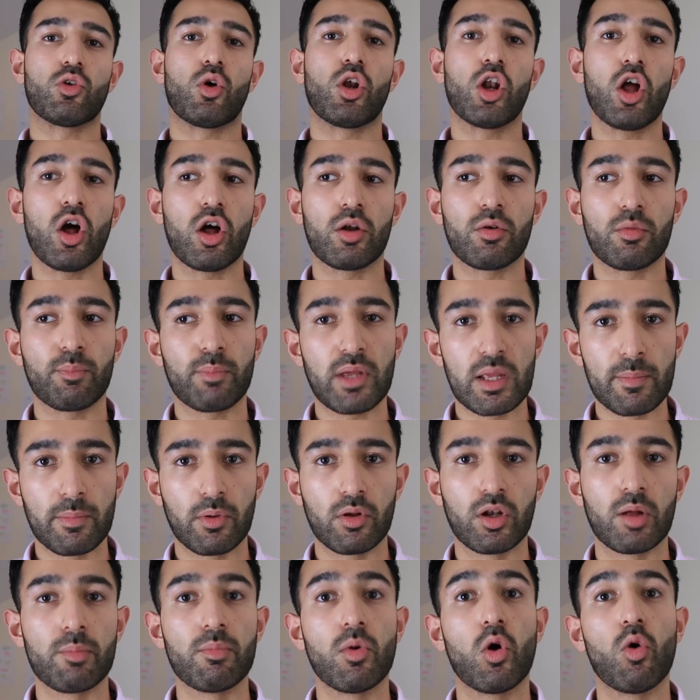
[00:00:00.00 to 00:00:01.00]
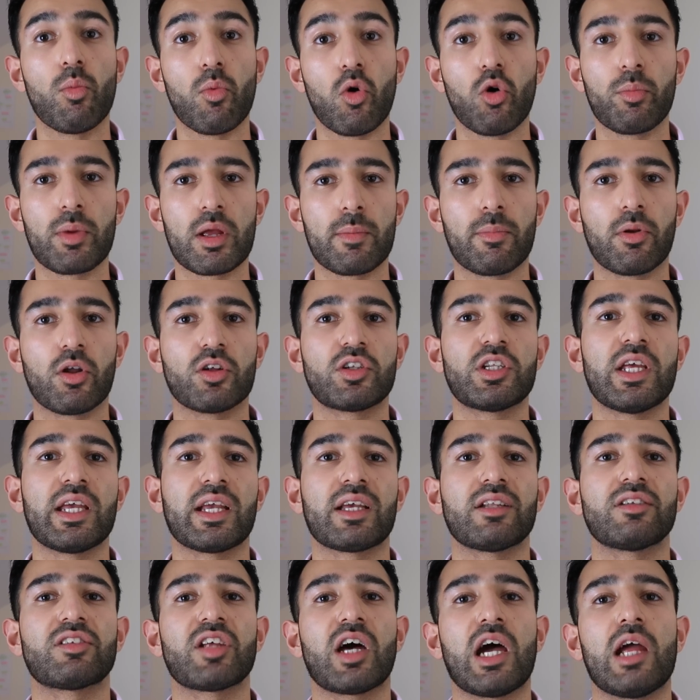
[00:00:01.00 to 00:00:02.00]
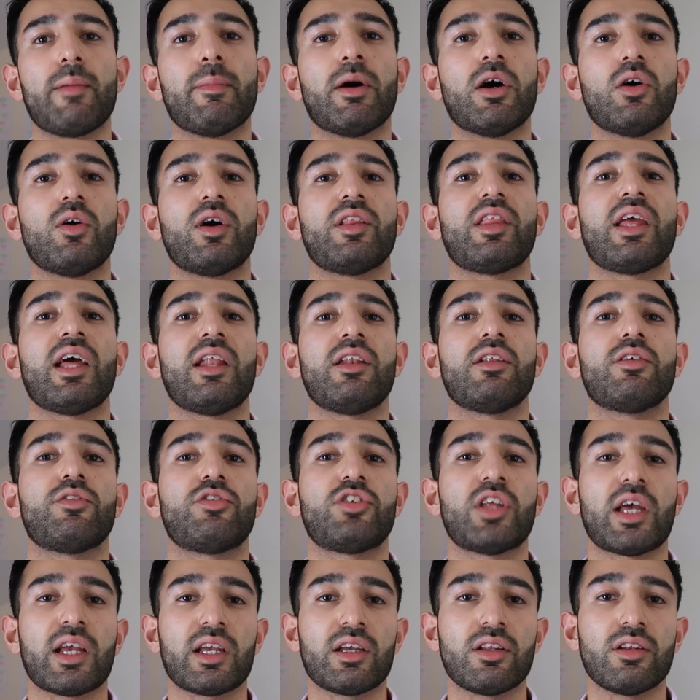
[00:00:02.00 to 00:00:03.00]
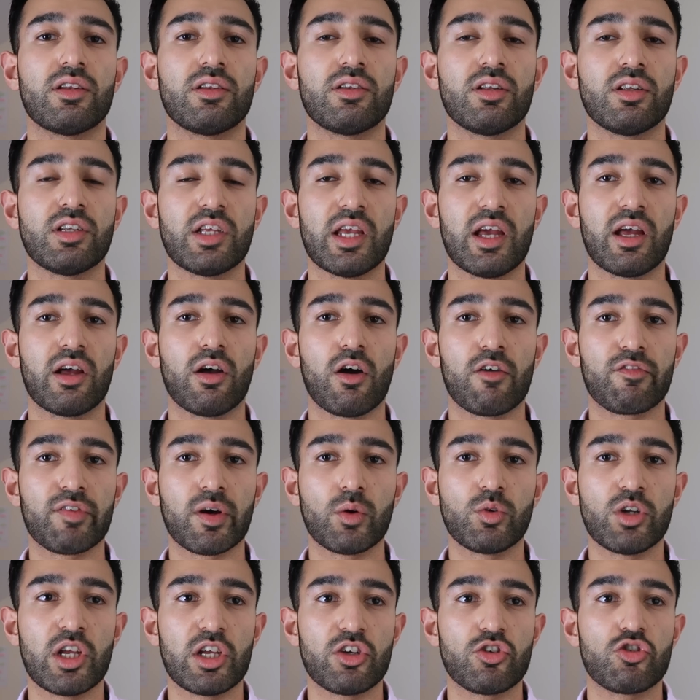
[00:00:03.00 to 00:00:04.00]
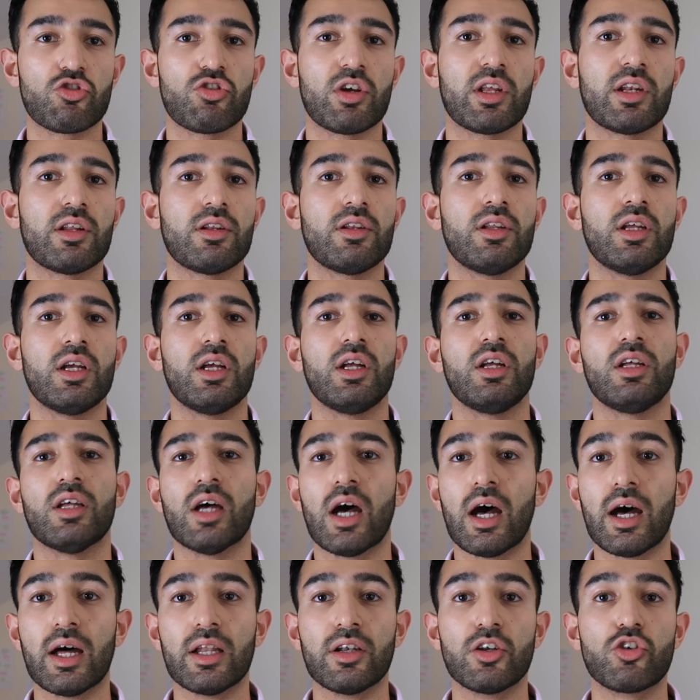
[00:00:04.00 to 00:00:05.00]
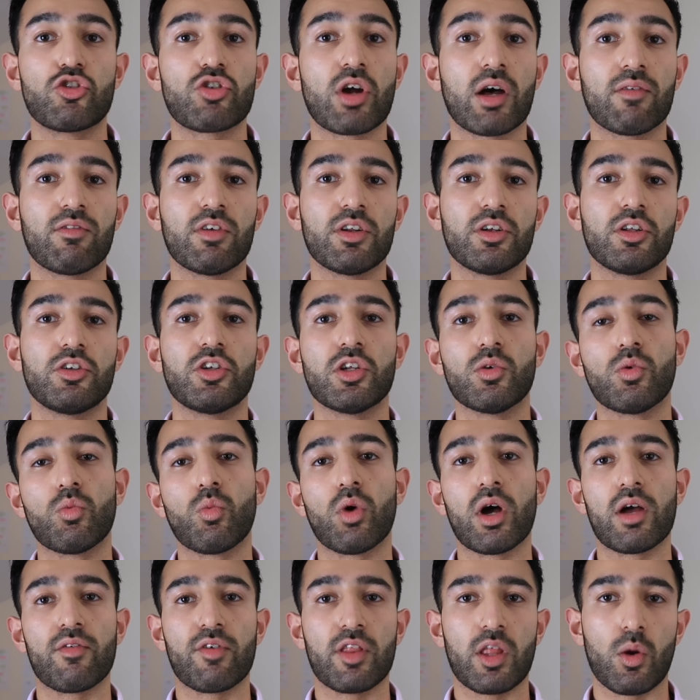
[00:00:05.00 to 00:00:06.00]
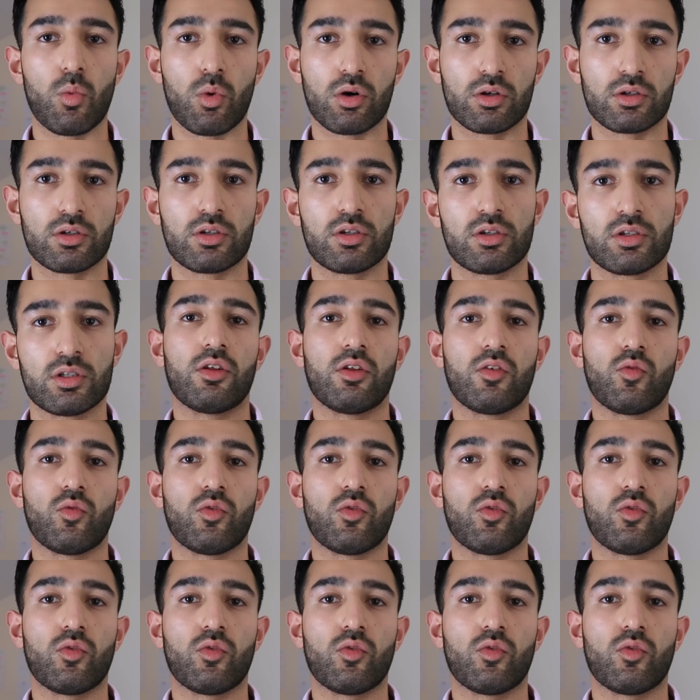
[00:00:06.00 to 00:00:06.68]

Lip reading: So a lot of people, and more people, are taking time out at the end of second year of foundation training and traveling and doing whatever they want.